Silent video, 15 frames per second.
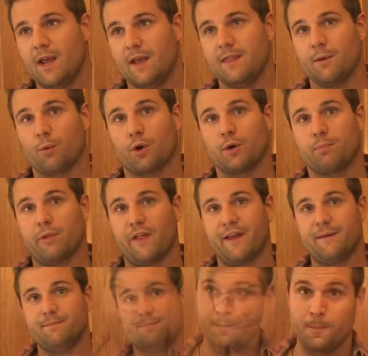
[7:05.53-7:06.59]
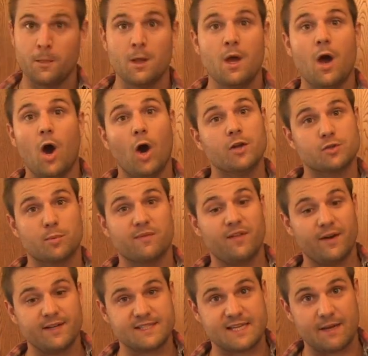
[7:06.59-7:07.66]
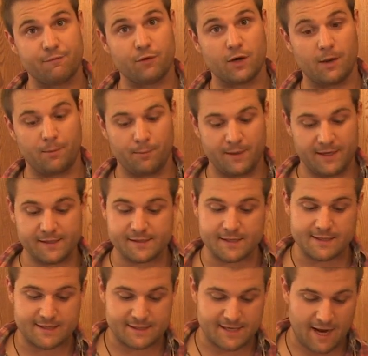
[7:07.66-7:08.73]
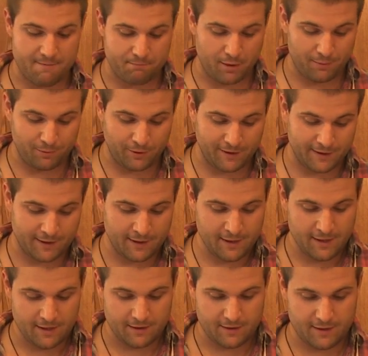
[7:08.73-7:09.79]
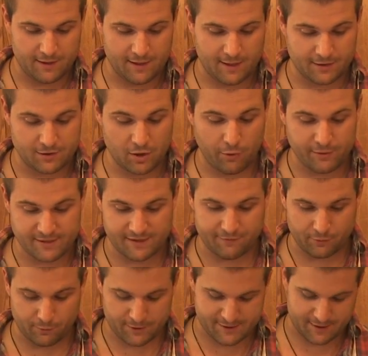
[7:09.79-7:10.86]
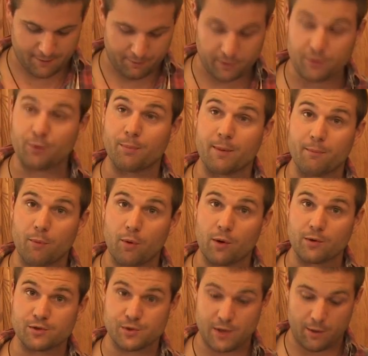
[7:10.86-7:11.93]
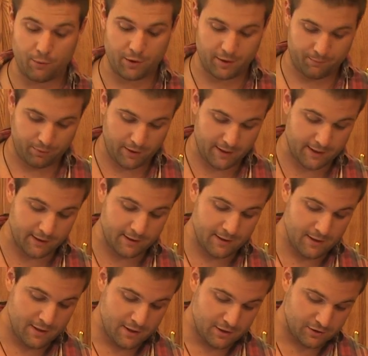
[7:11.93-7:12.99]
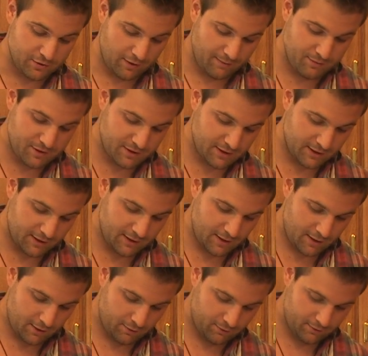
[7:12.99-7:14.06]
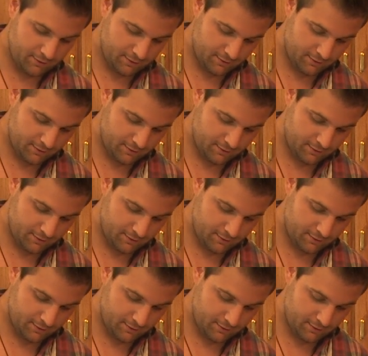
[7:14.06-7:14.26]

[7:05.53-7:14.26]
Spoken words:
and then we're going to plate. All right, so we've let it set for a couple minutes. It stopped bubbling. The dough has even risen up a little bit more. So now we're going to plate. So I'm just going to go